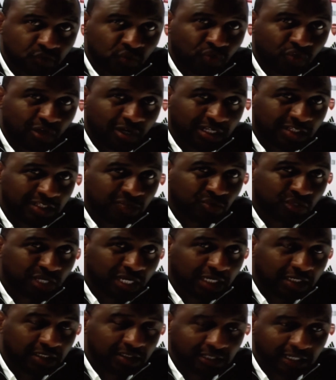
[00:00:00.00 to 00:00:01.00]
training
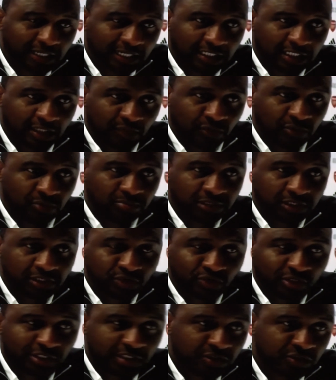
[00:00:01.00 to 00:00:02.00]
today, and he will
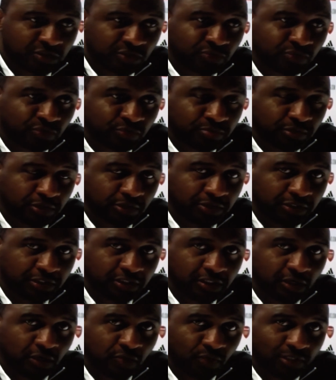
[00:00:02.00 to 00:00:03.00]
be joining the group on
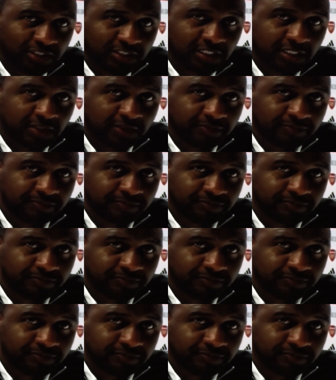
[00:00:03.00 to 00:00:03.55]
Wednesday.